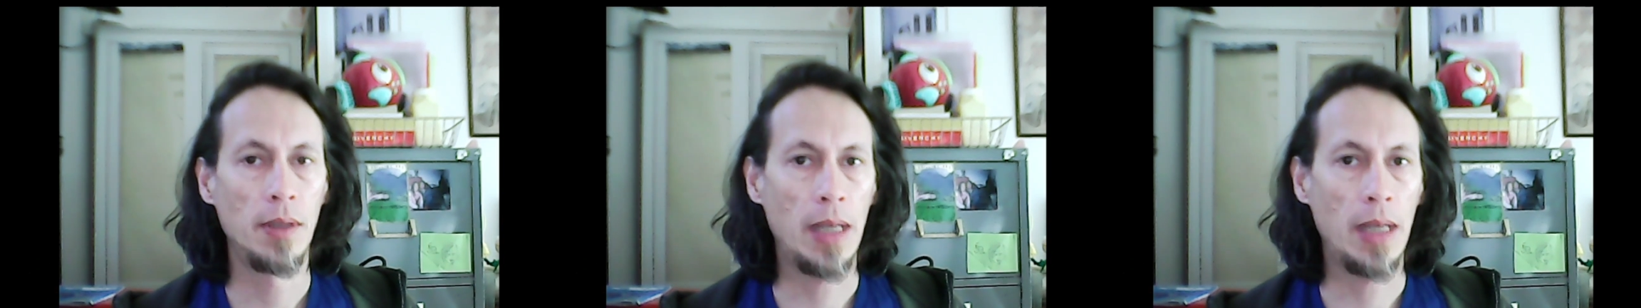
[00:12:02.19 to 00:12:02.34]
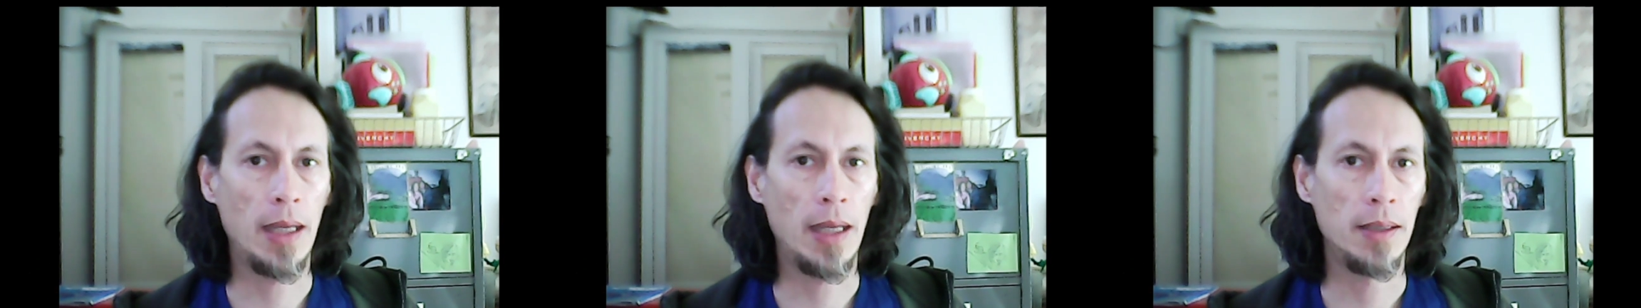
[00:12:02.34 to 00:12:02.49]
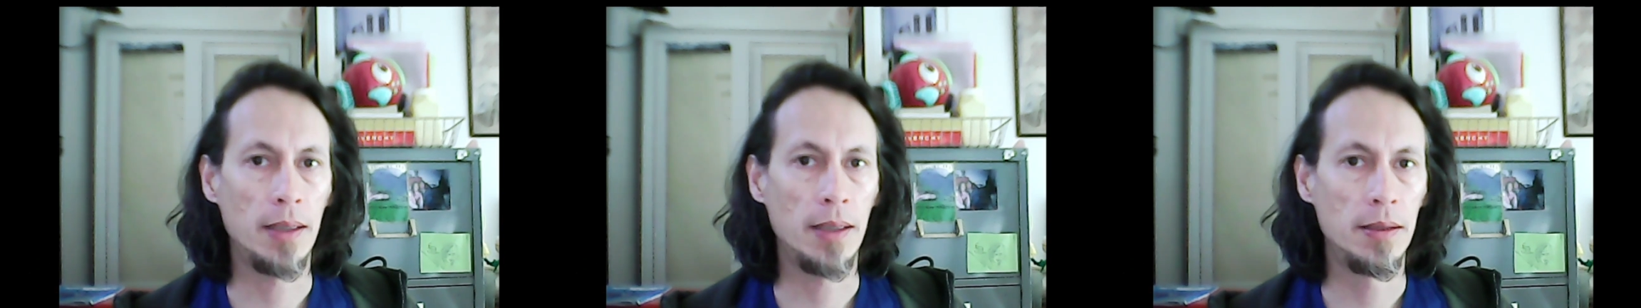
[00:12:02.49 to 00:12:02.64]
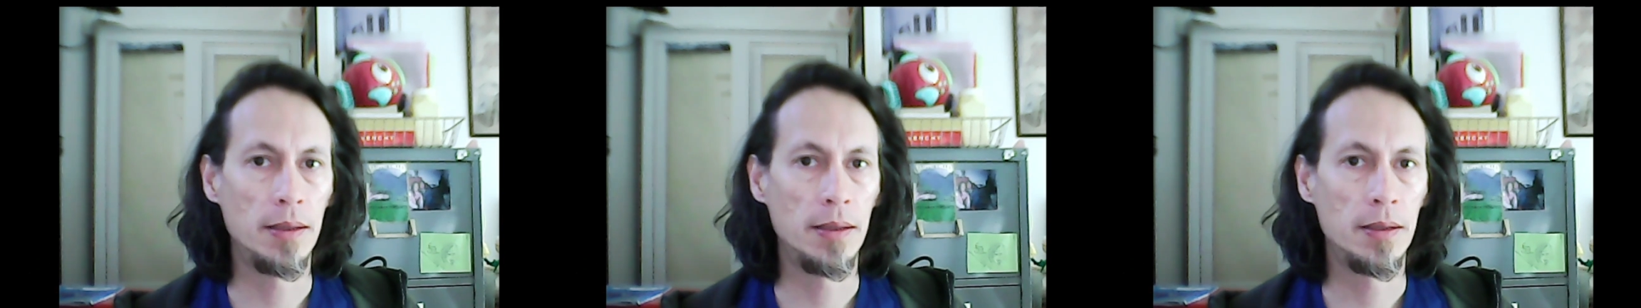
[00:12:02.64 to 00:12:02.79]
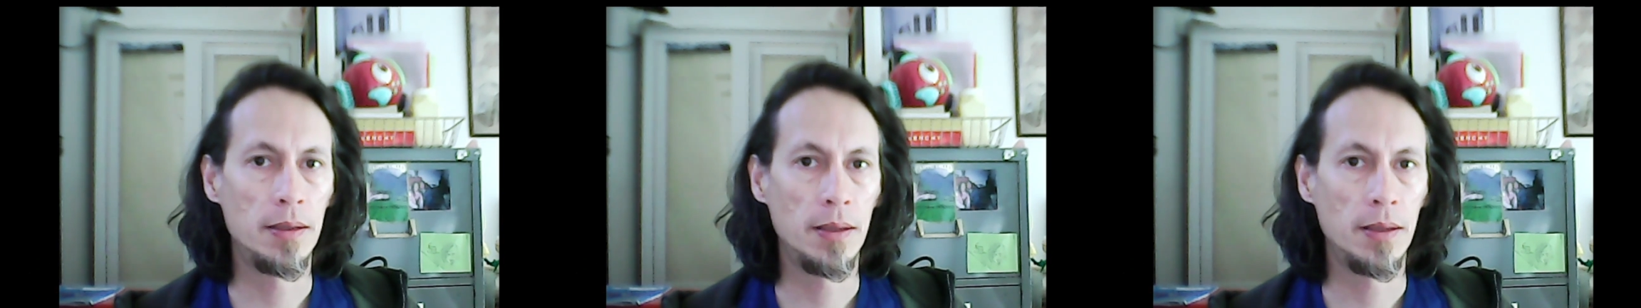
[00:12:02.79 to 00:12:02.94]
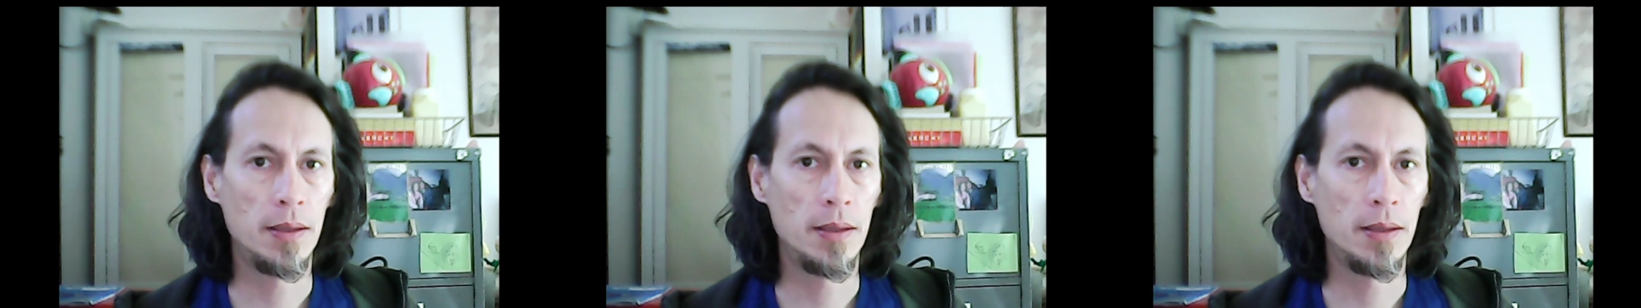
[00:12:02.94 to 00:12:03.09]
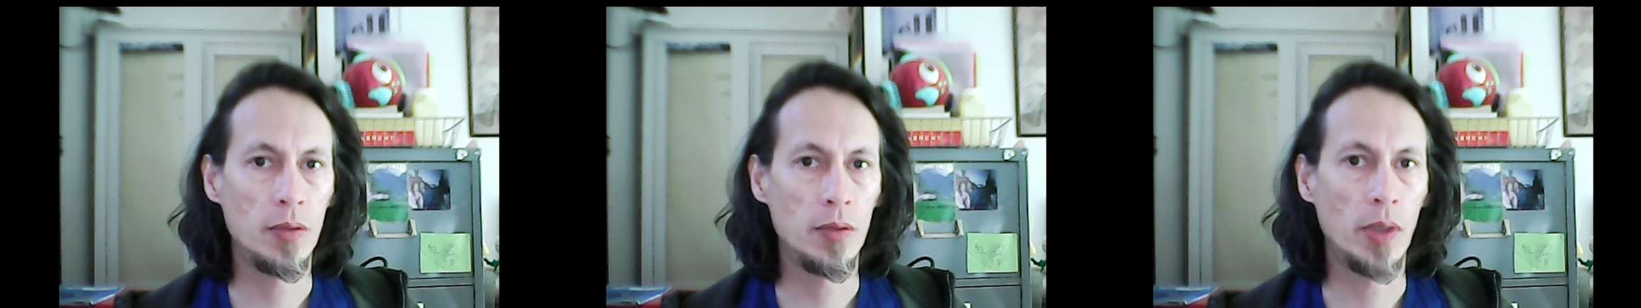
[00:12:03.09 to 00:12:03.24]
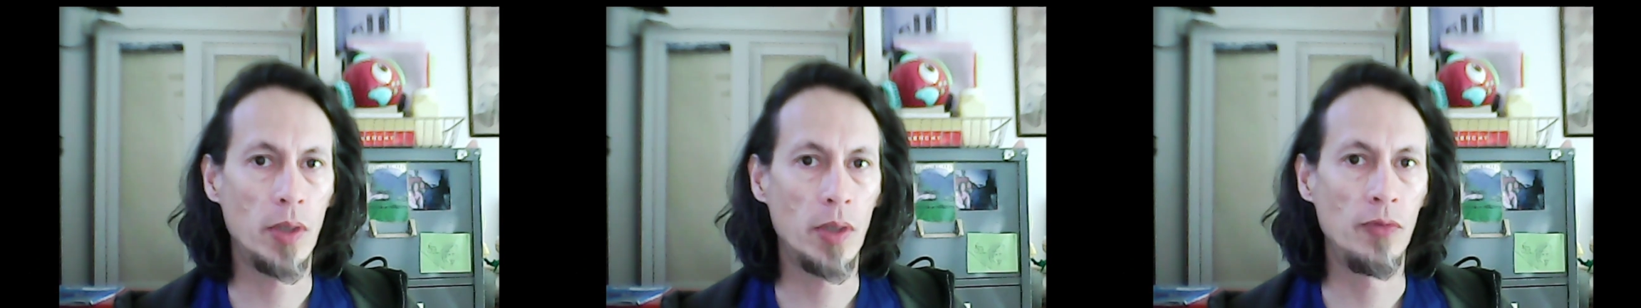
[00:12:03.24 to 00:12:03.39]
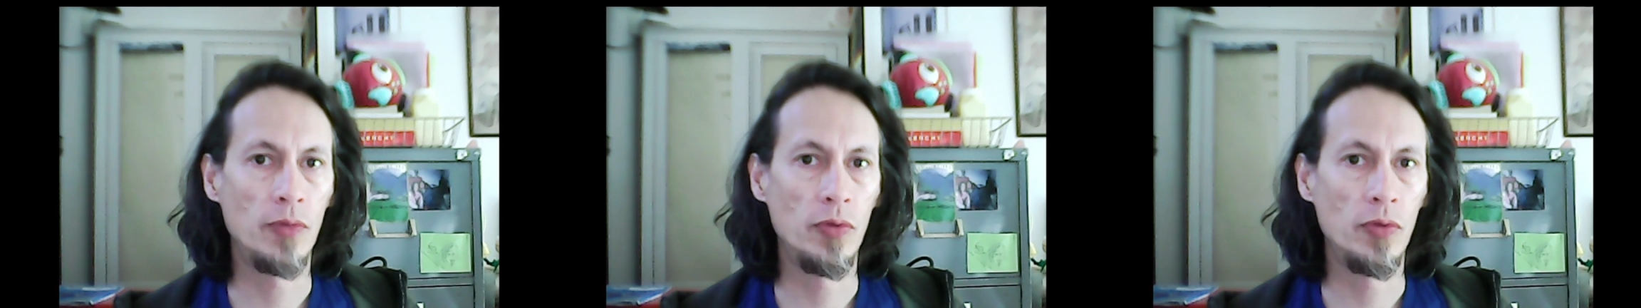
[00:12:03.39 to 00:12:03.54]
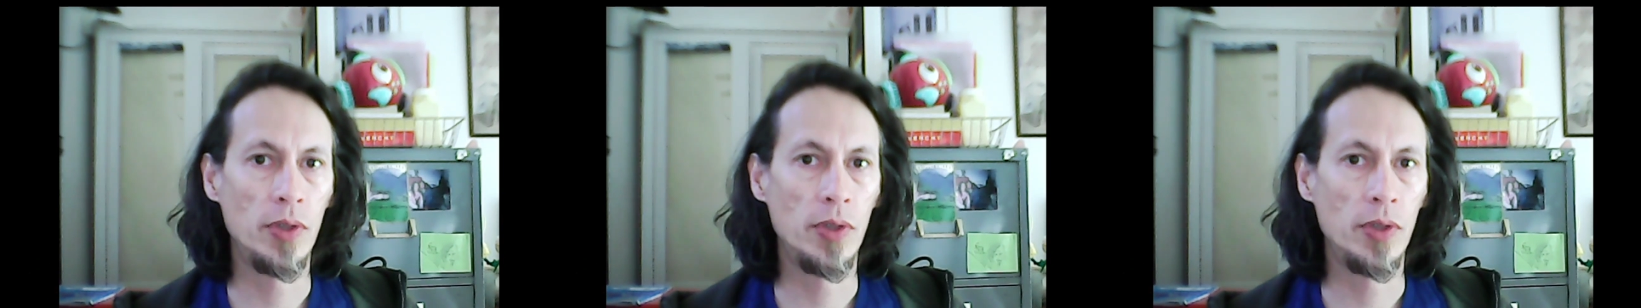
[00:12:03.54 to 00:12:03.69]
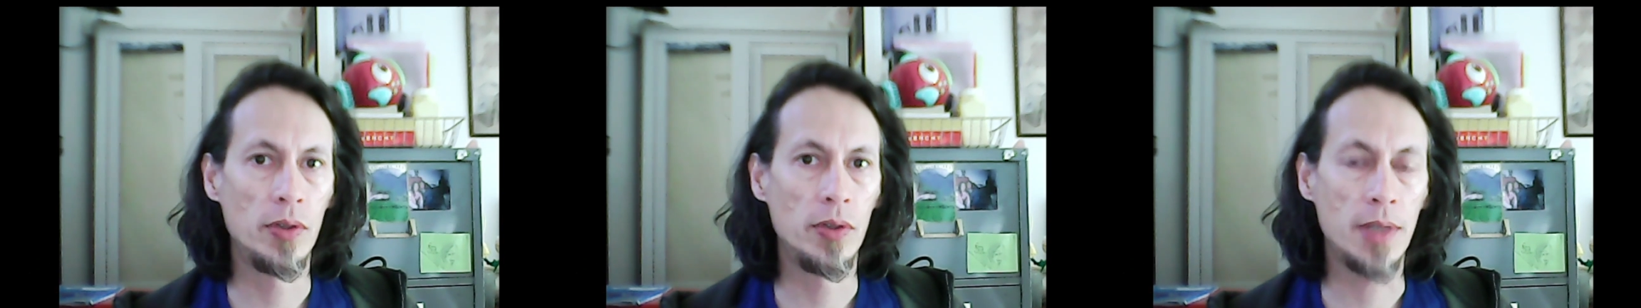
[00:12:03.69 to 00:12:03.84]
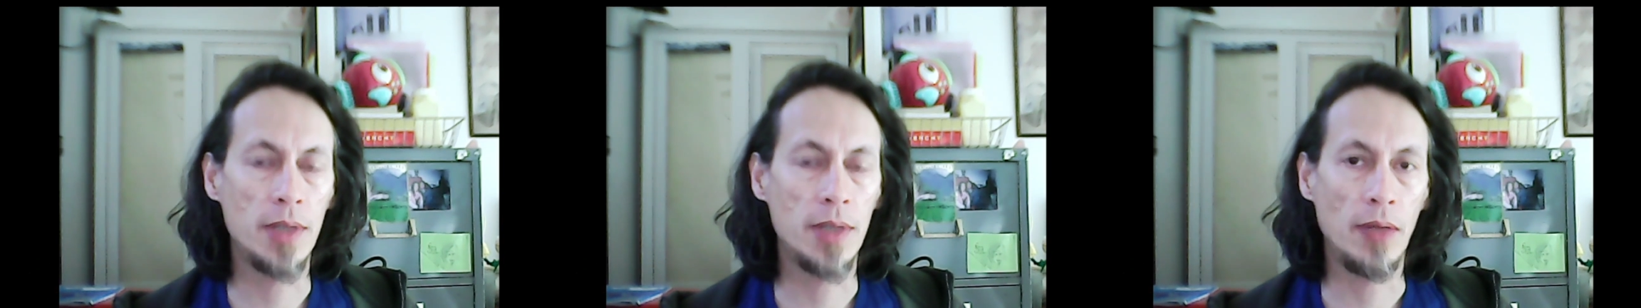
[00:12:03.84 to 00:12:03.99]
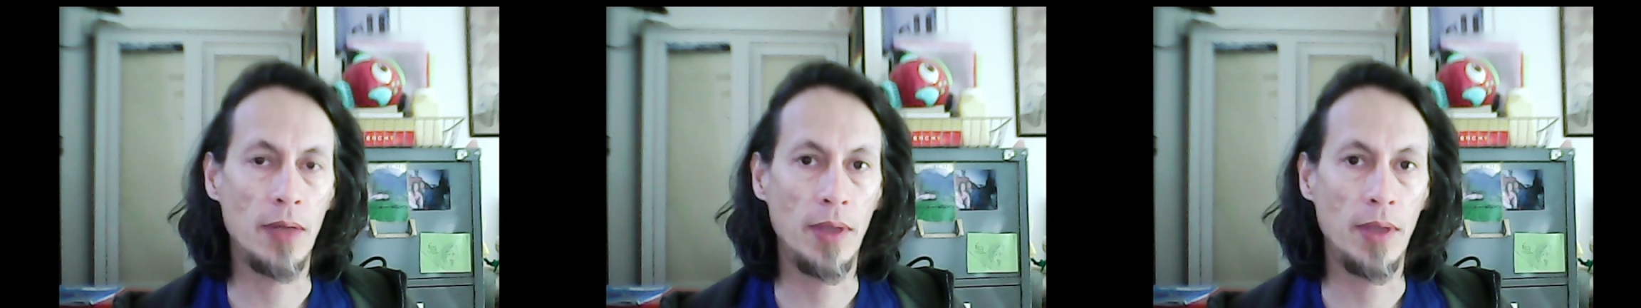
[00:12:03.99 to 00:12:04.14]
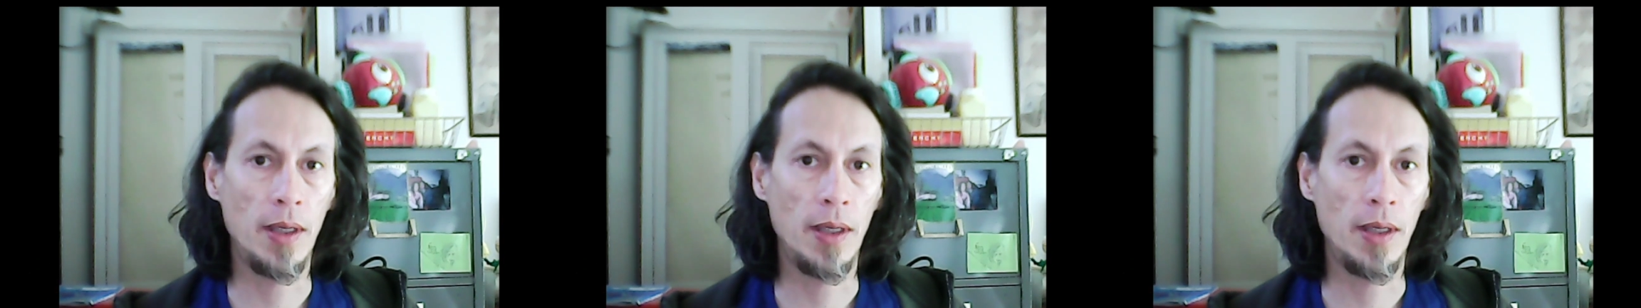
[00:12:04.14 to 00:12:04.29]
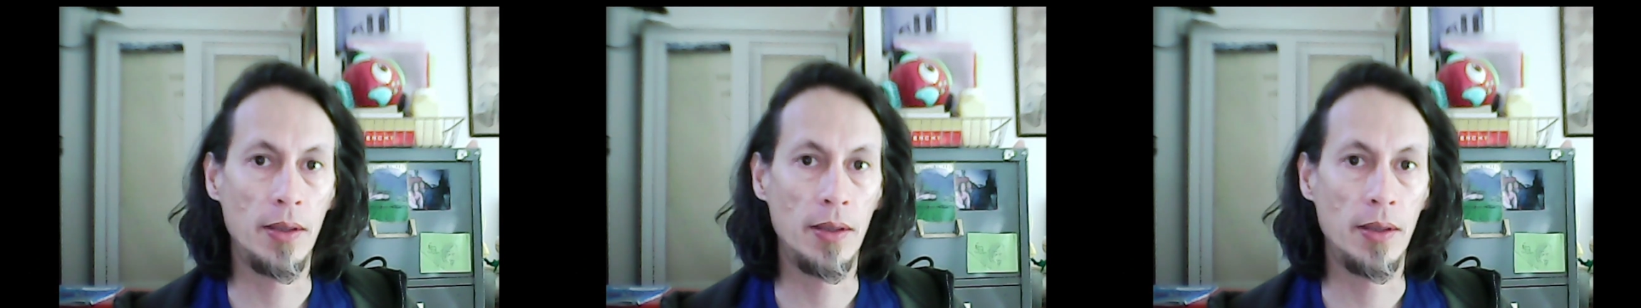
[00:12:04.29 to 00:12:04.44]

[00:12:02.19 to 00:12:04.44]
And there's quite a few videos out there that